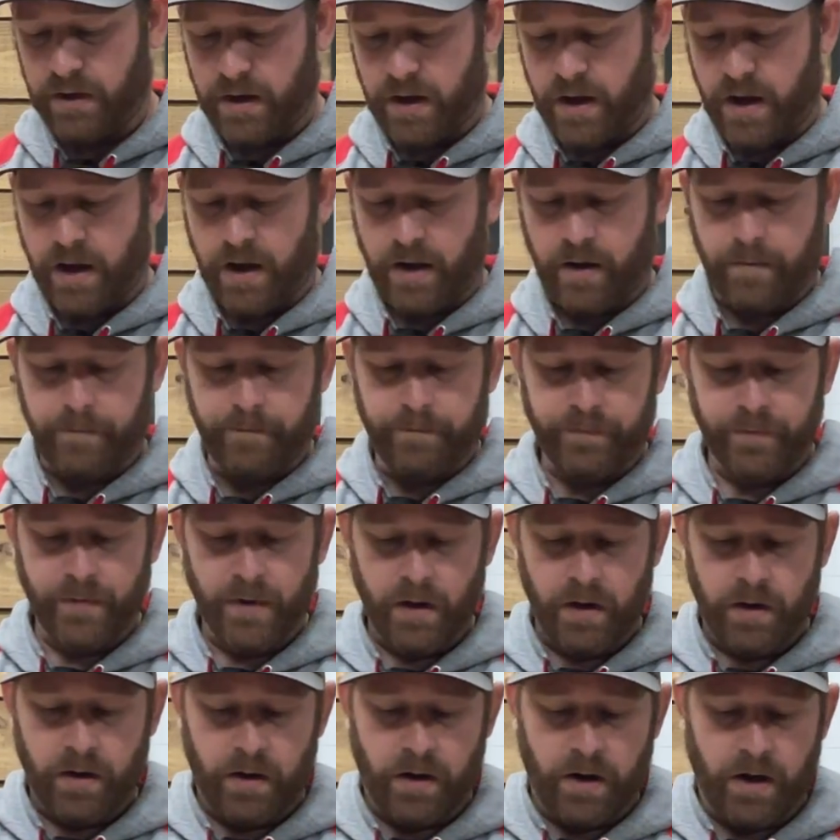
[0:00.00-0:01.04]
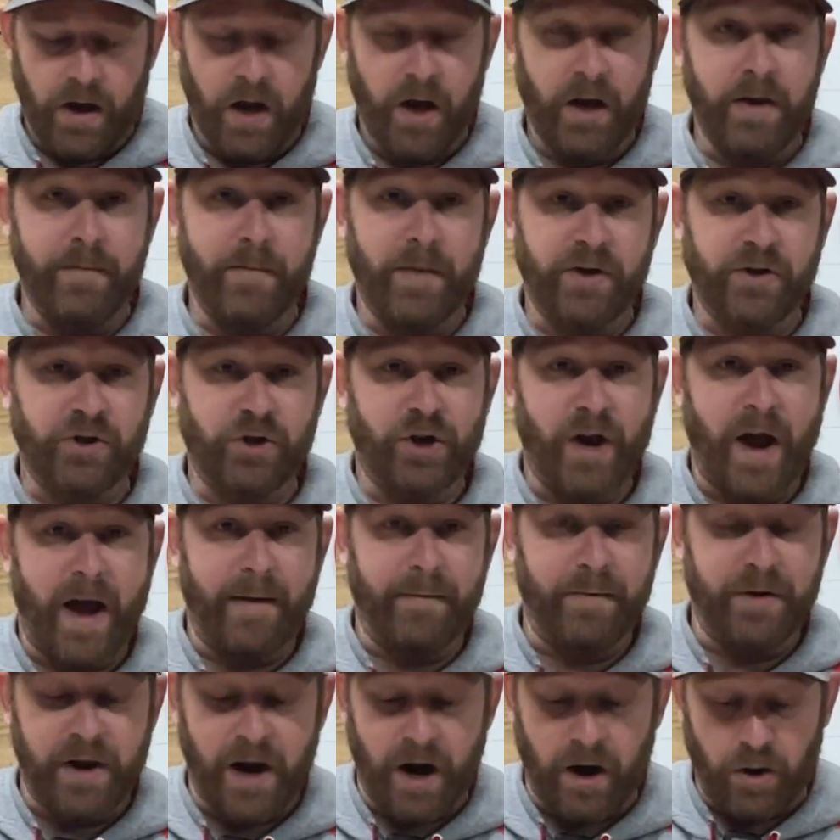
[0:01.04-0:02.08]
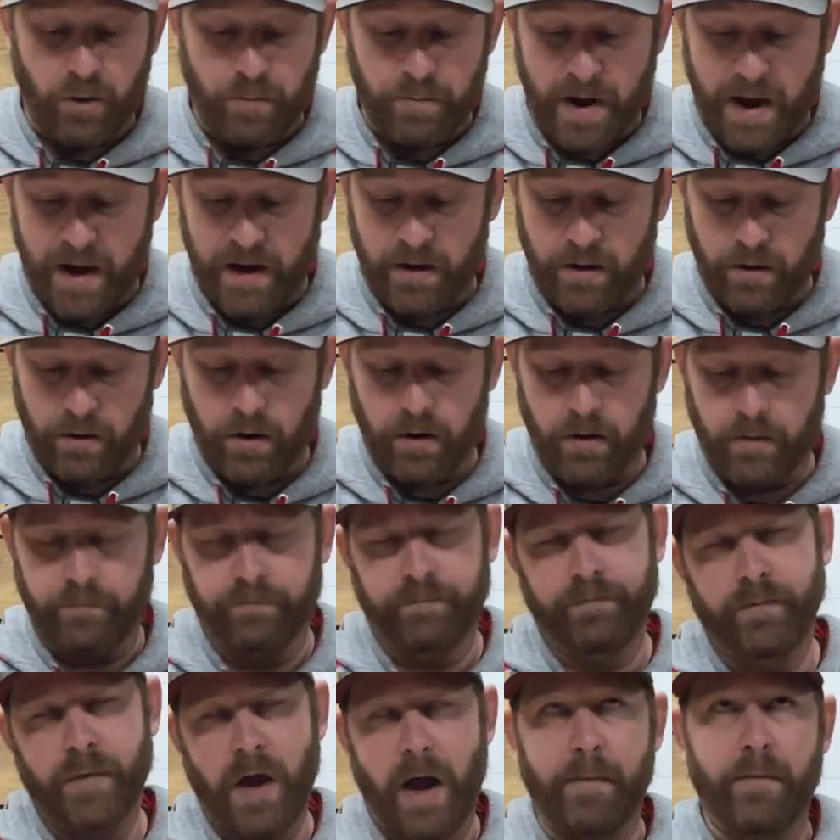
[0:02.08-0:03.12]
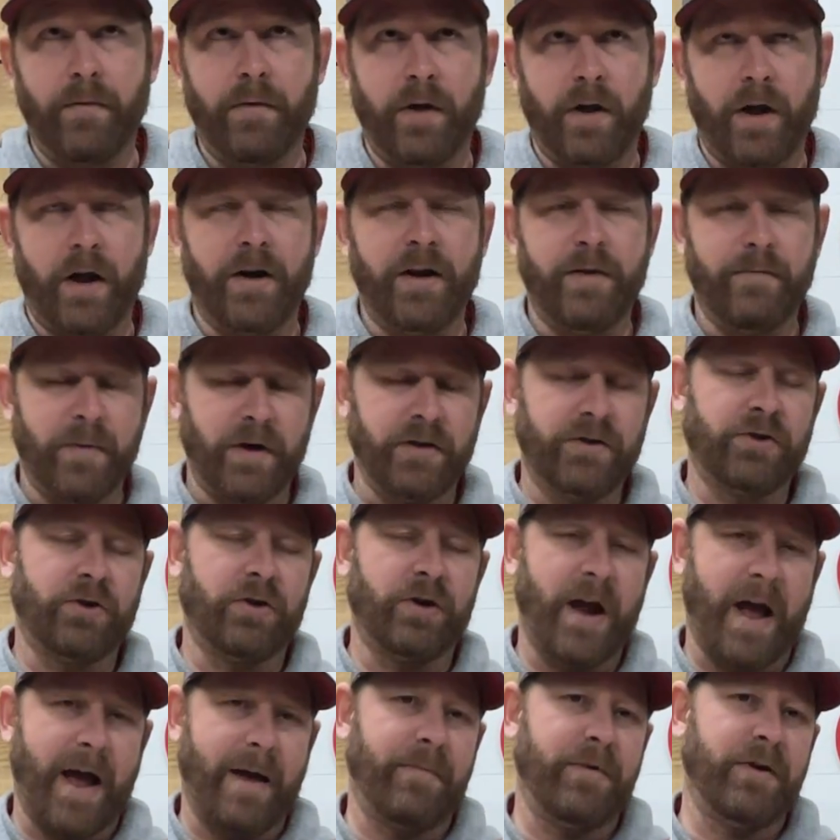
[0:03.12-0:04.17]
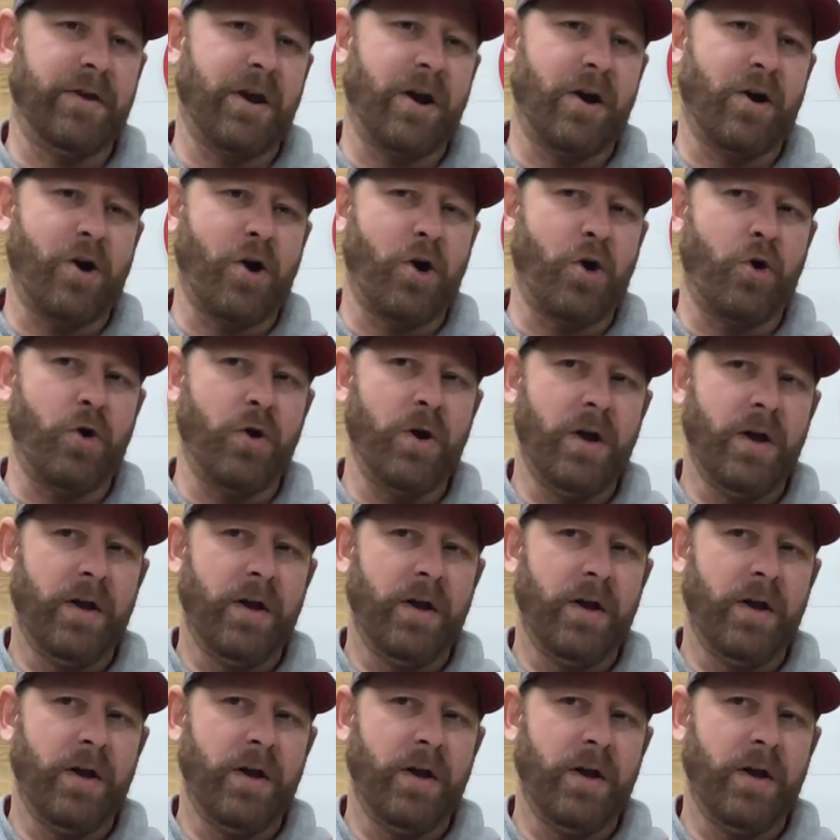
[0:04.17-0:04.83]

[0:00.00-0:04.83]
a honey mustard habanero binder, or honey mustard habanero